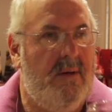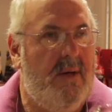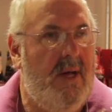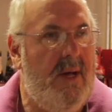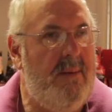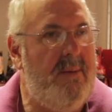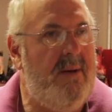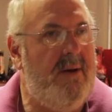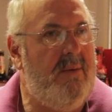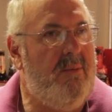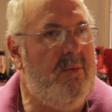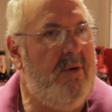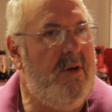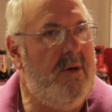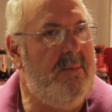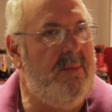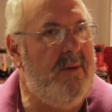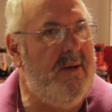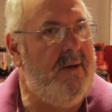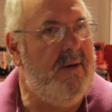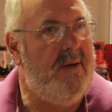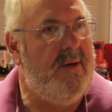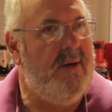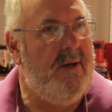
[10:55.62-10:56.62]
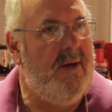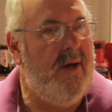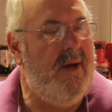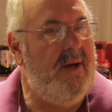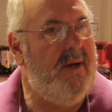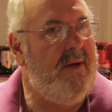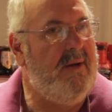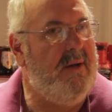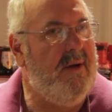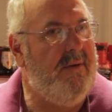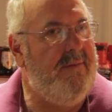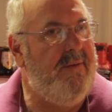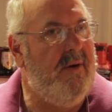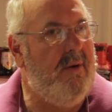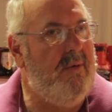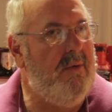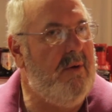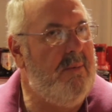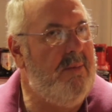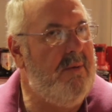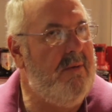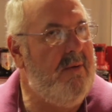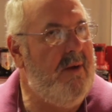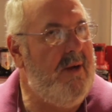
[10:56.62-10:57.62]
How about a Reuben? I could go for a
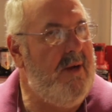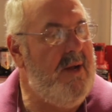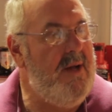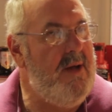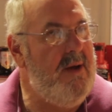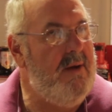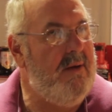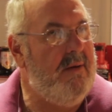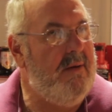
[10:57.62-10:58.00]
Reuben right now.